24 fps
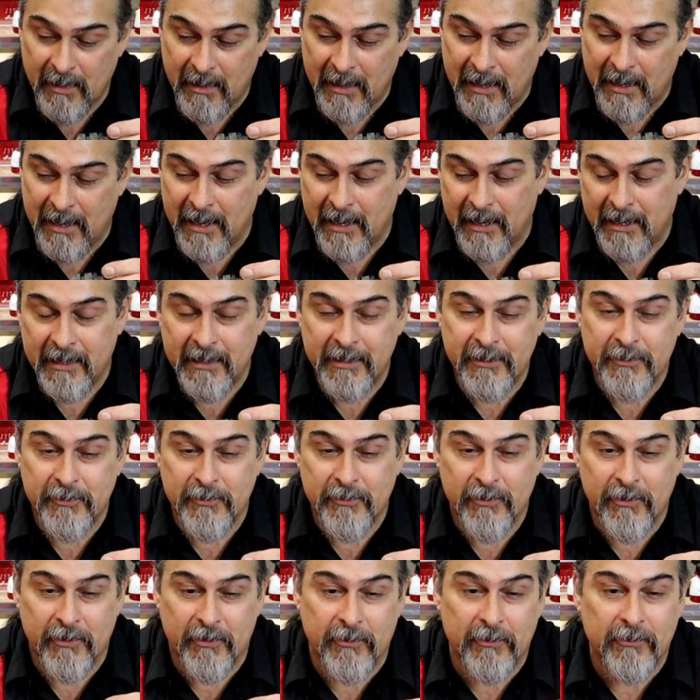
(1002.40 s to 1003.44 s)
I
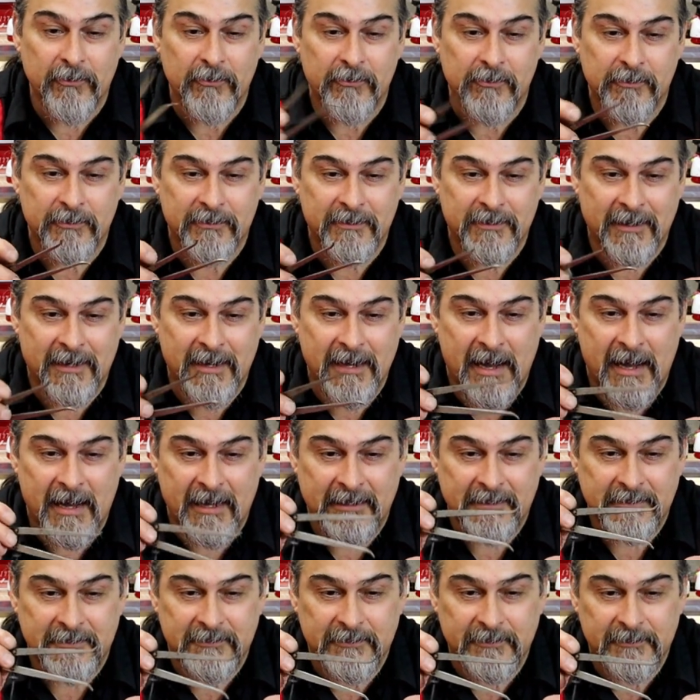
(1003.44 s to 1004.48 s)
knurl the
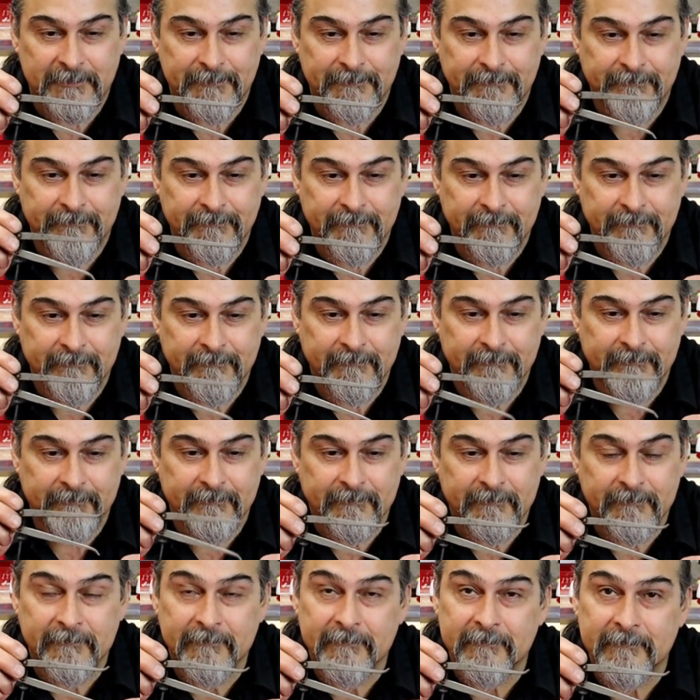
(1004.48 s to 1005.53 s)
guides.
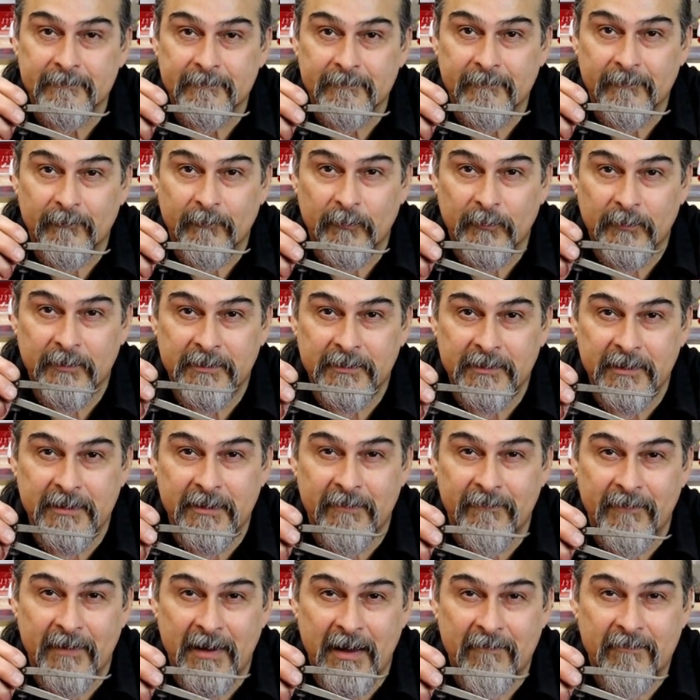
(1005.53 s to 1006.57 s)
See the
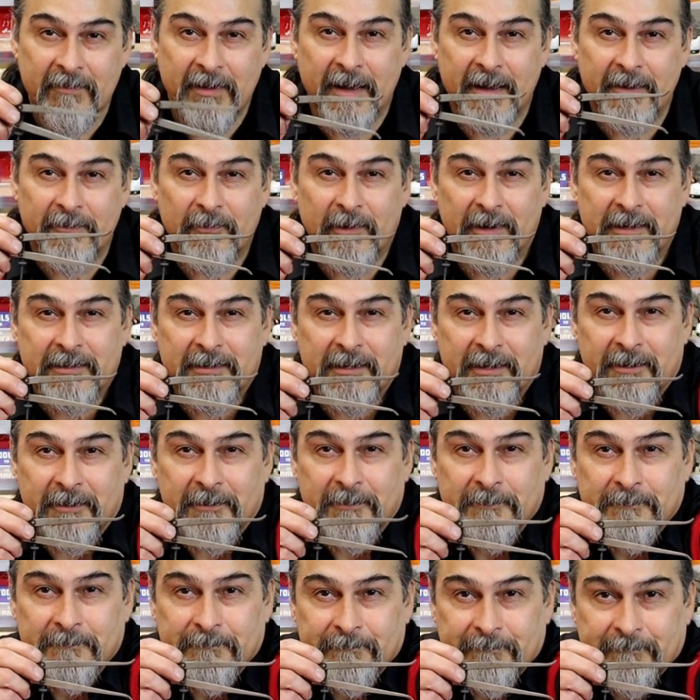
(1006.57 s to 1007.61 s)
valve guide right
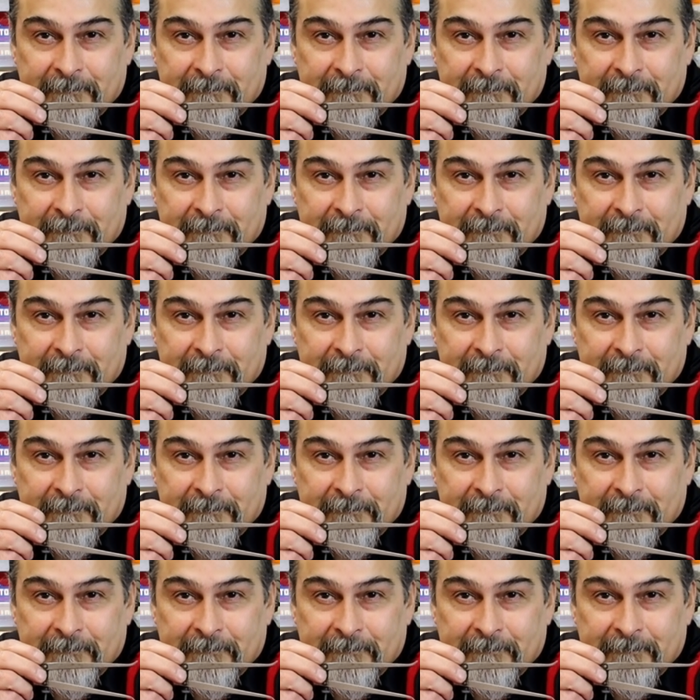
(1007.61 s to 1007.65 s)
there?